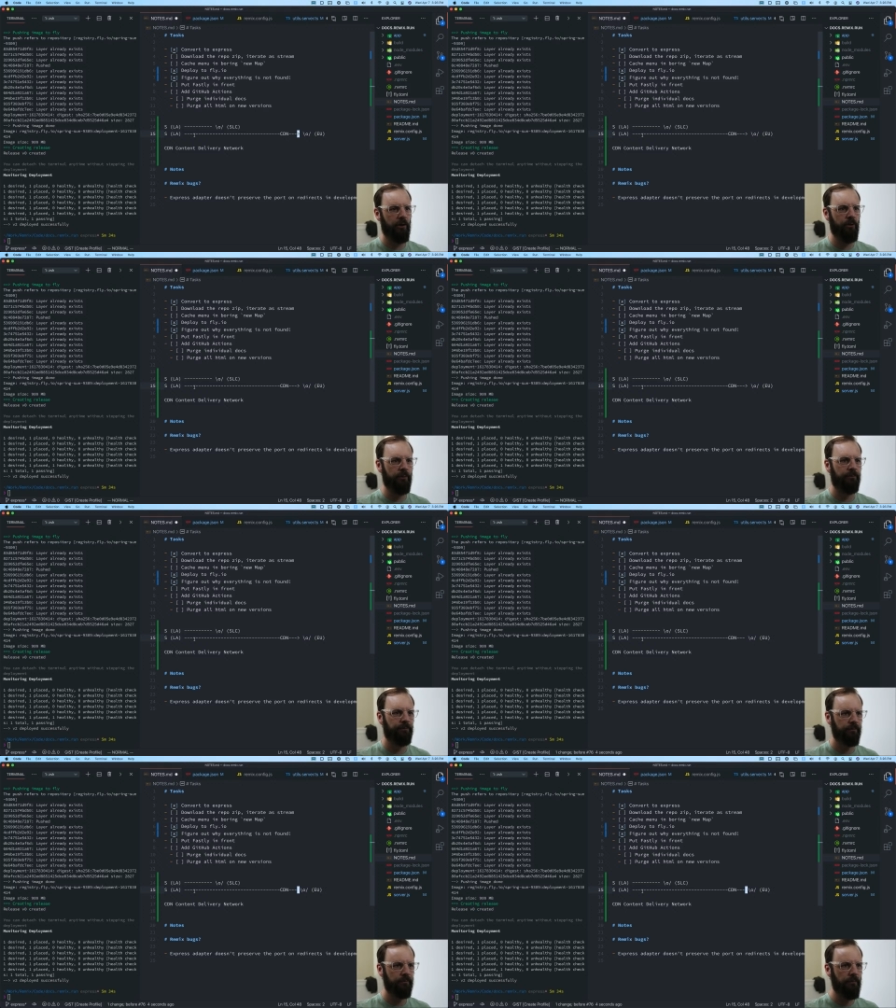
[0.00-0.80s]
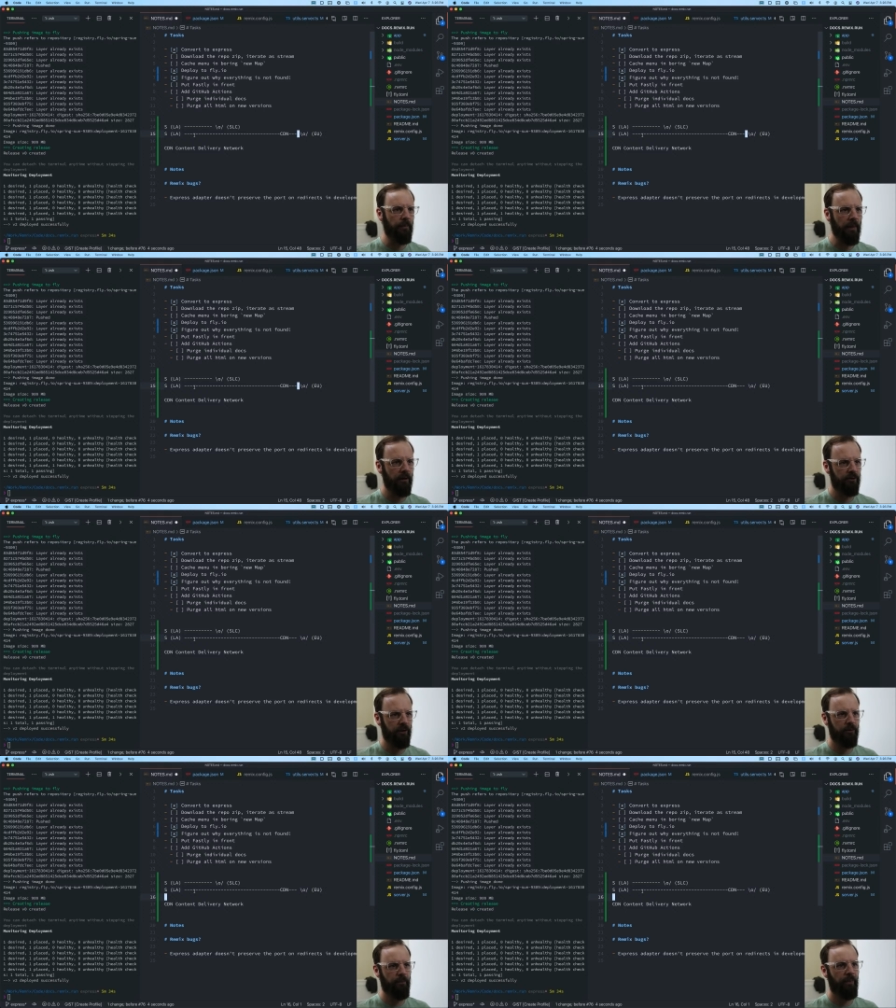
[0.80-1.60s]
of cool.
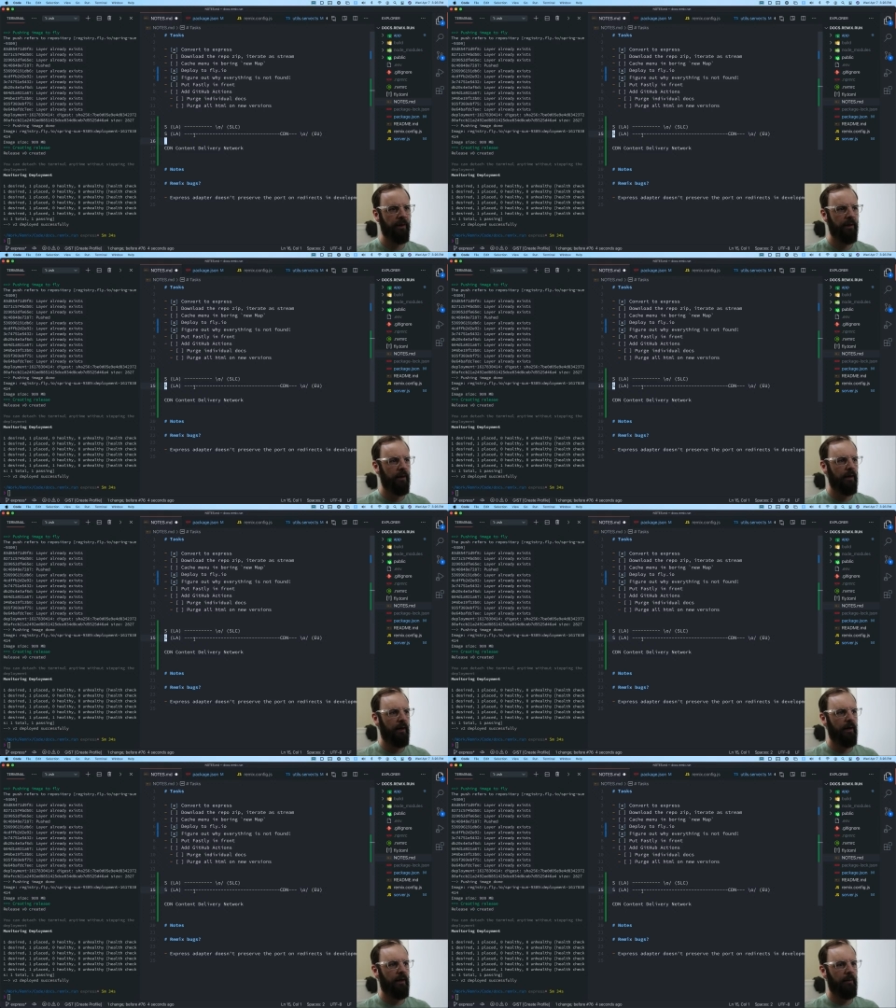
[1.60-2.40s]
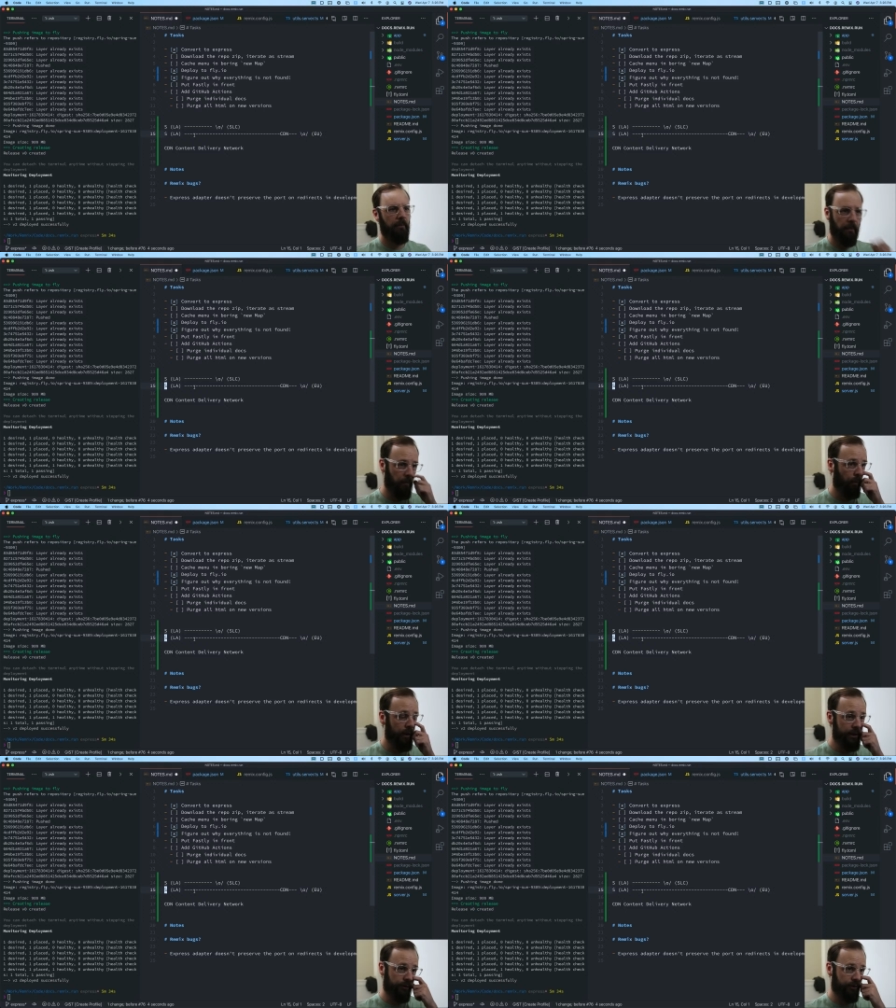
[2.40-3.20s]
So
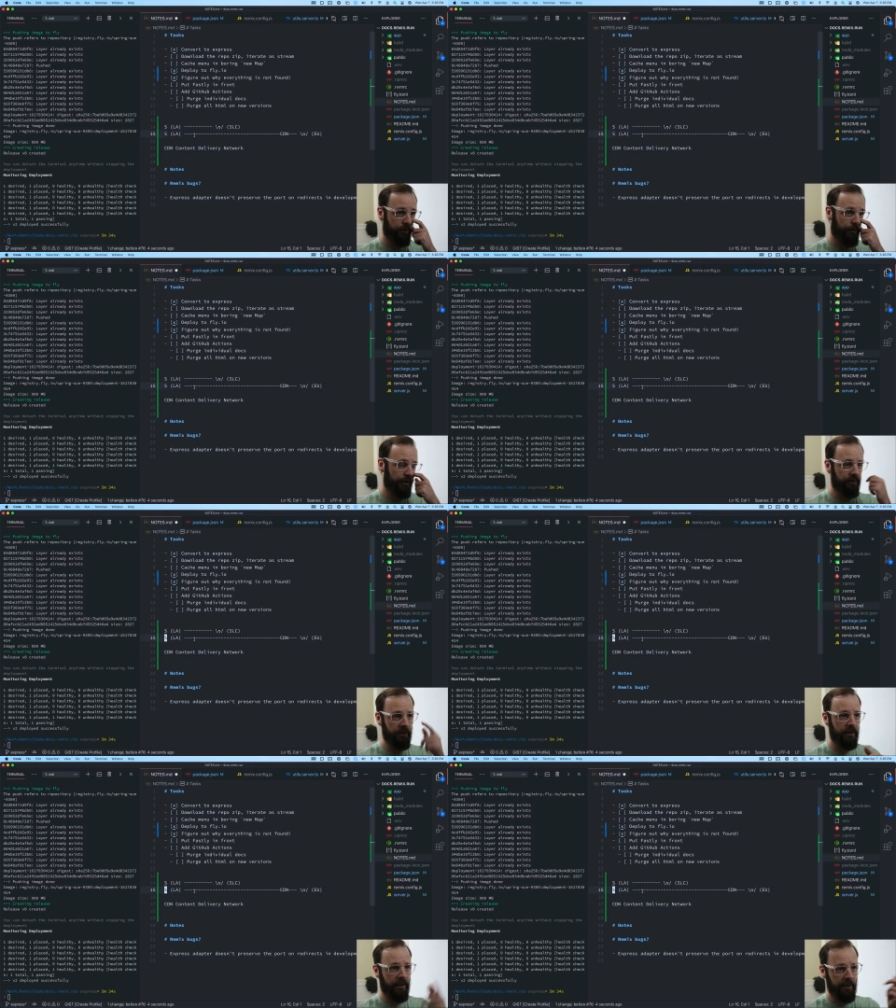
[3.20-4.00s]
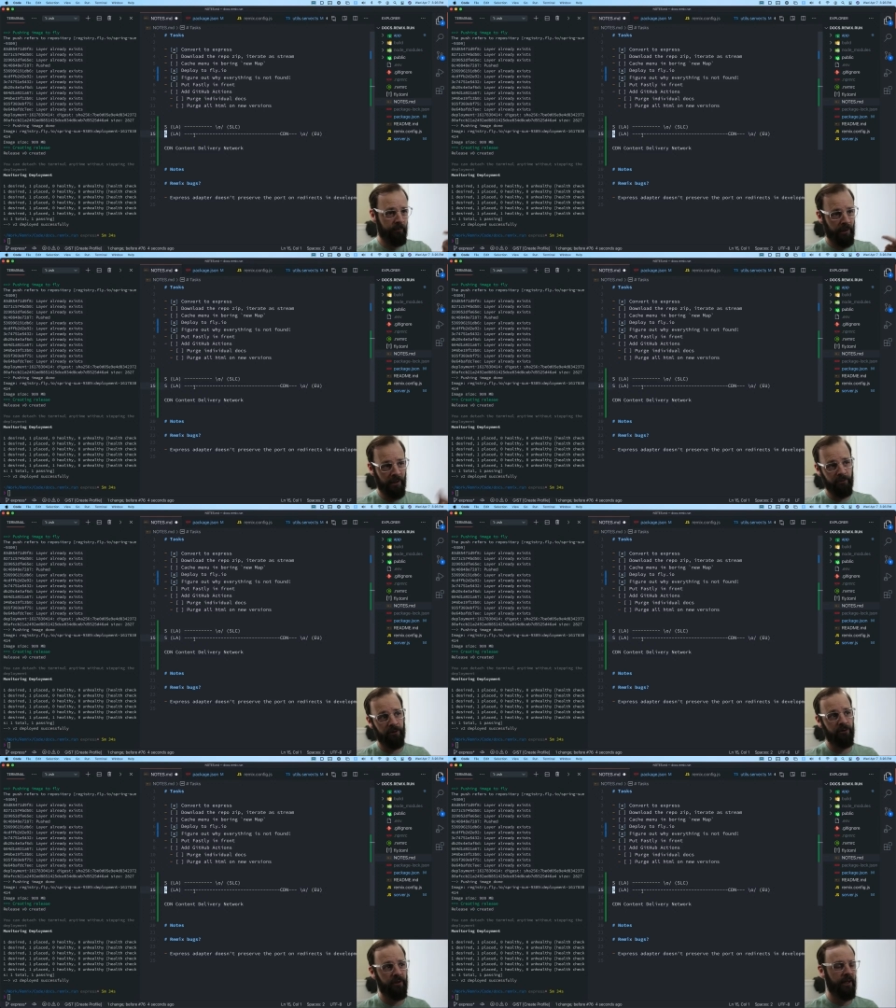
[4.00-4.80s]
we just told the CDN and
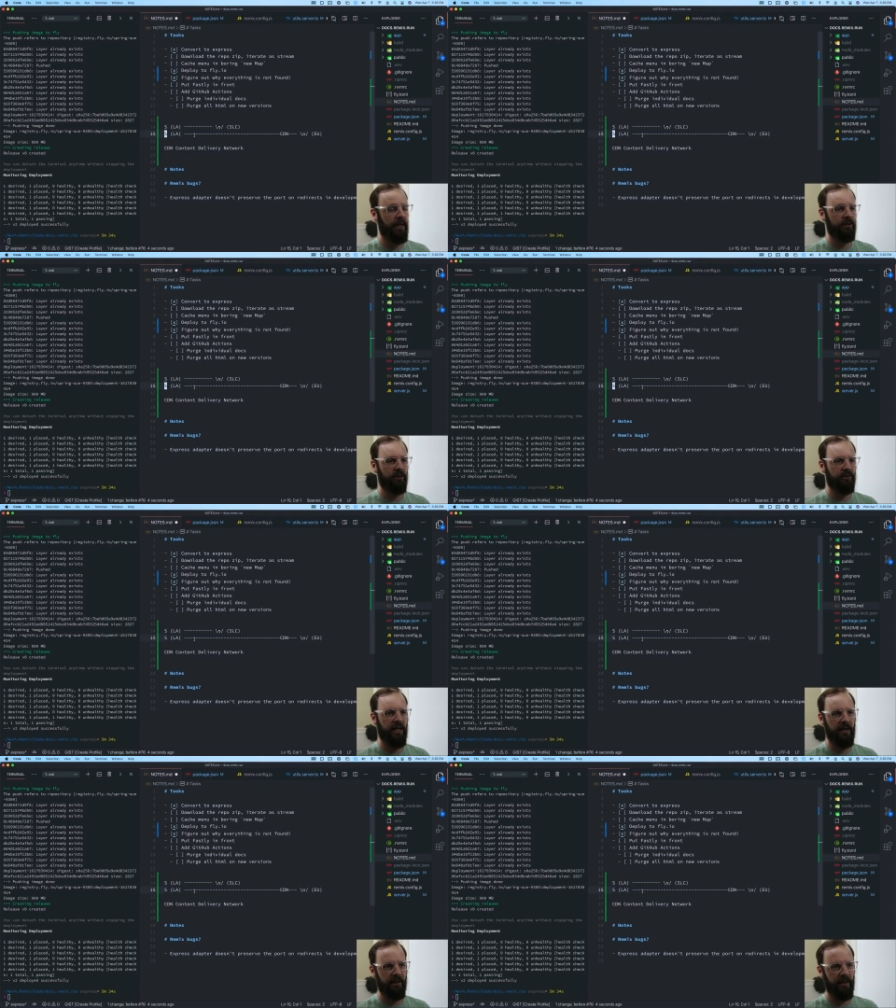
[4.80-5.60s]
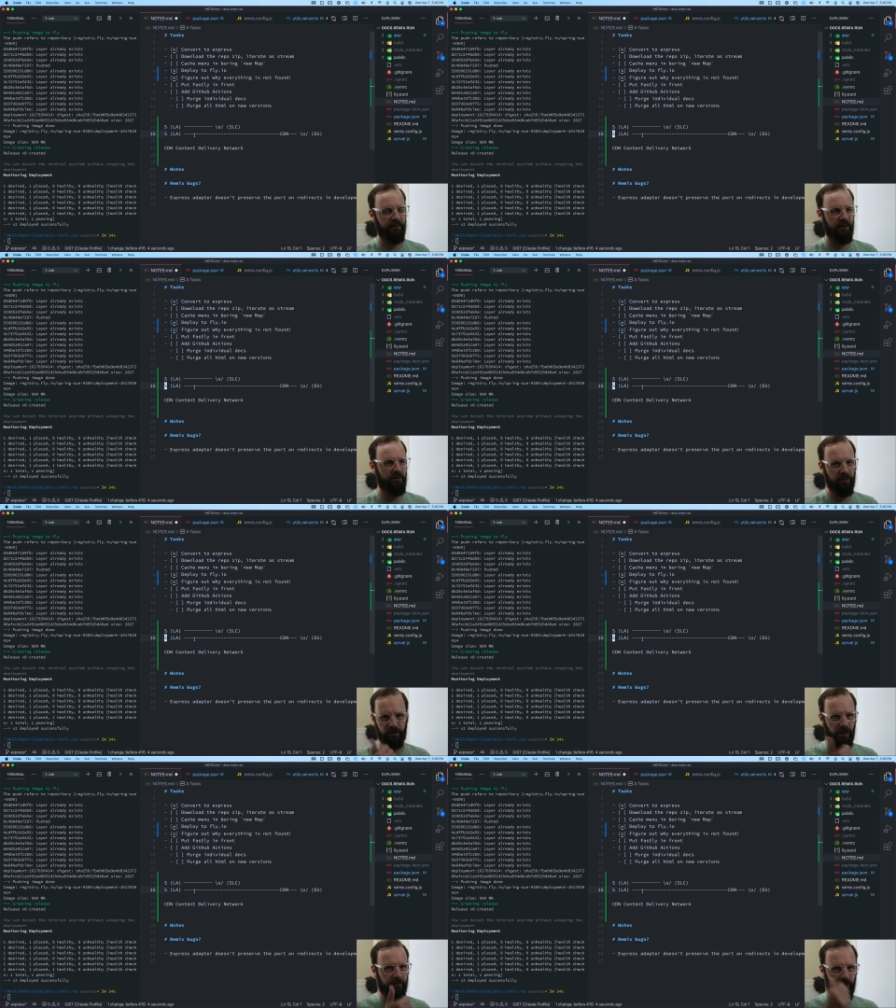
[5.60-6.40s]
browsers to cache our static assets, our
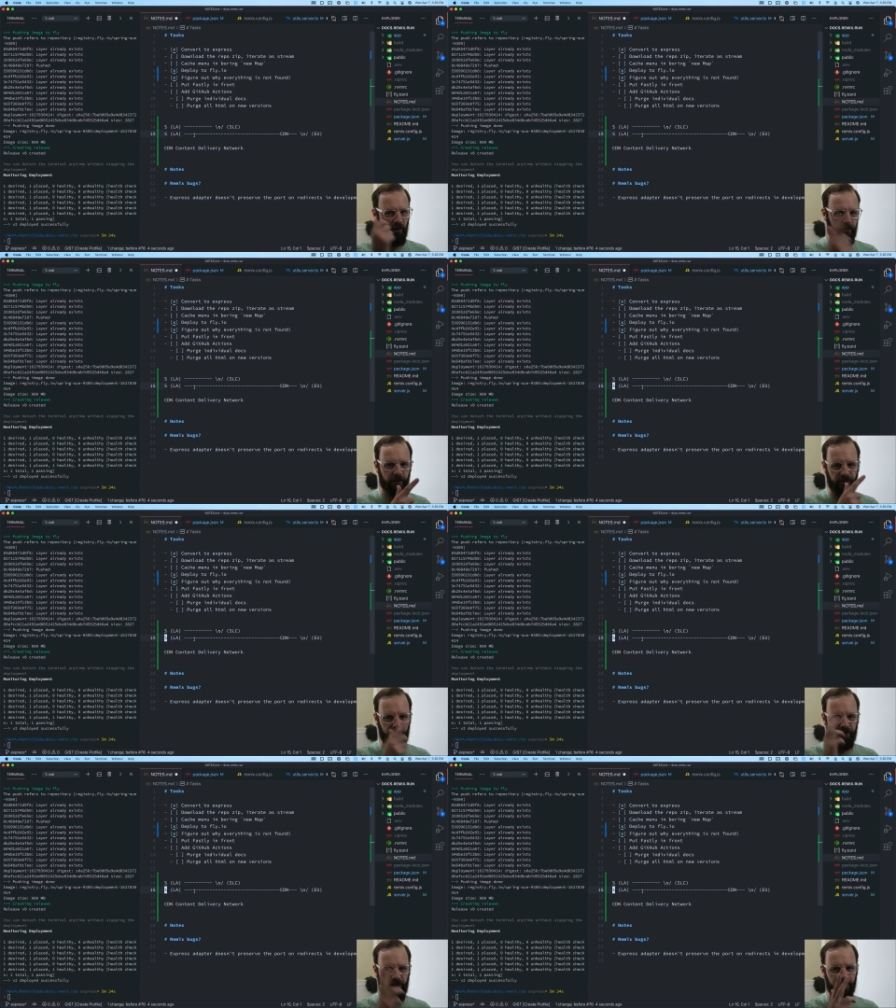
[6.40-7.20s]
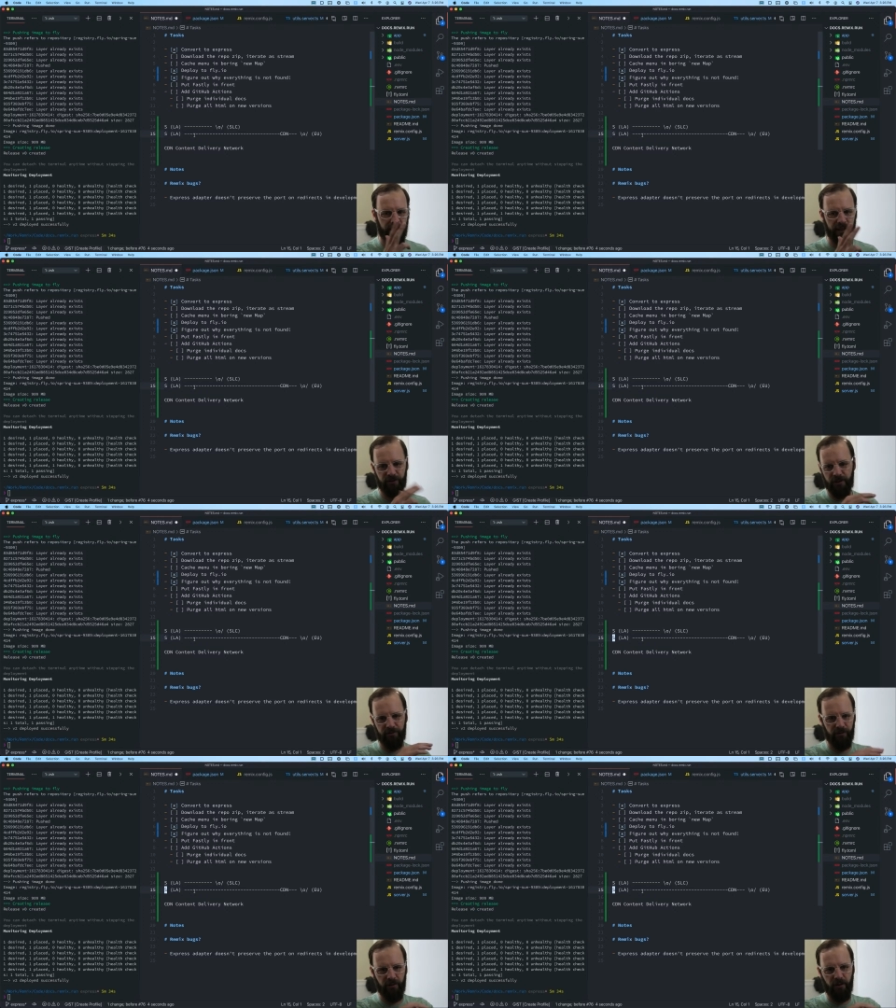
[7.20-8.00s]
JavaScript, our CSS, and that
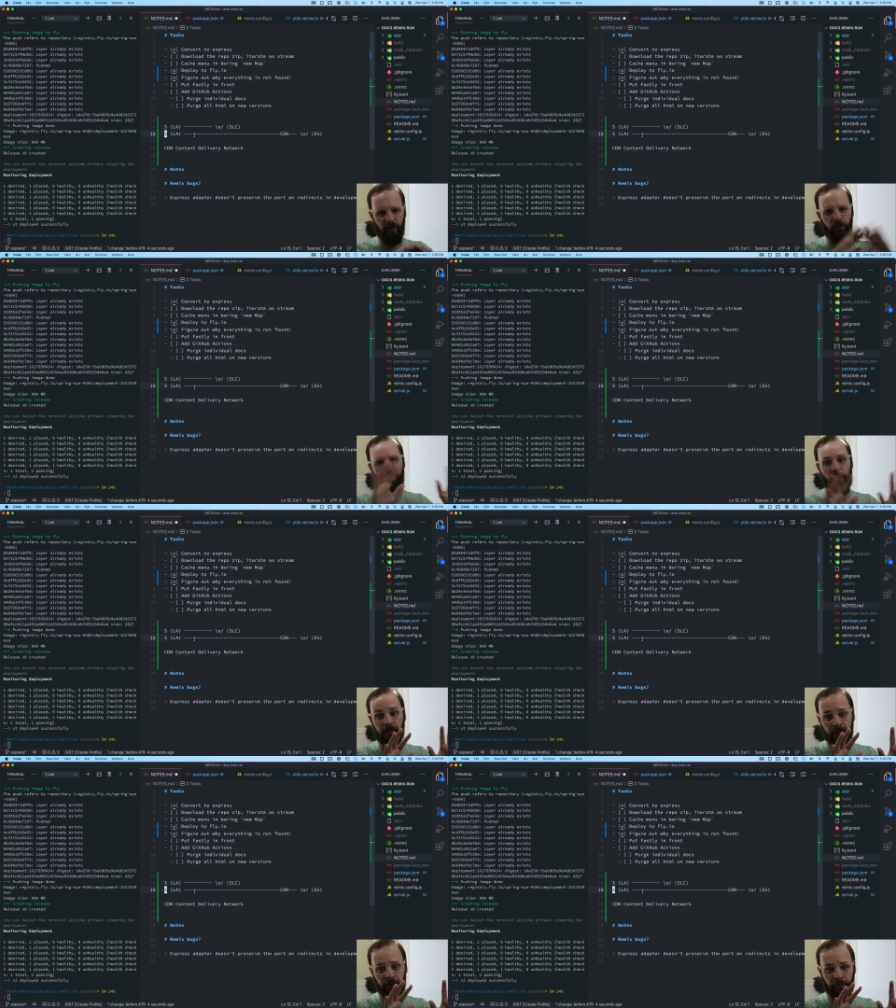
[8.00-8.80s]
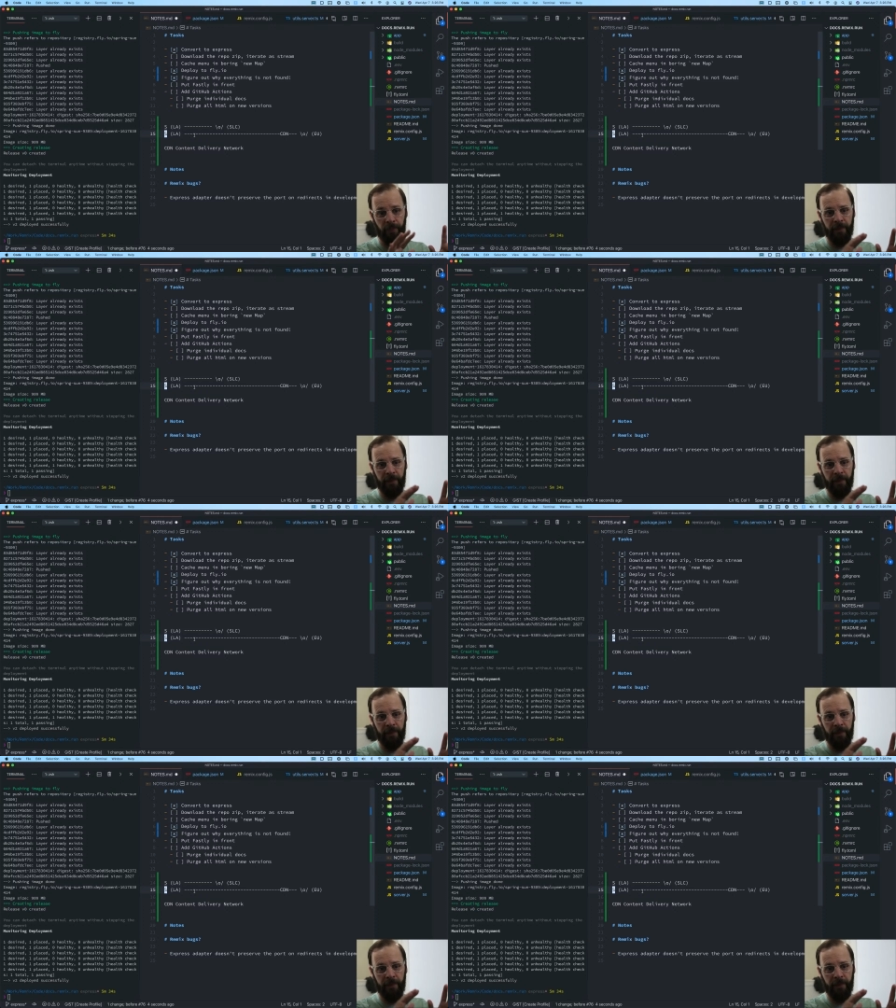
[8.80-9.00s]
stuff forever.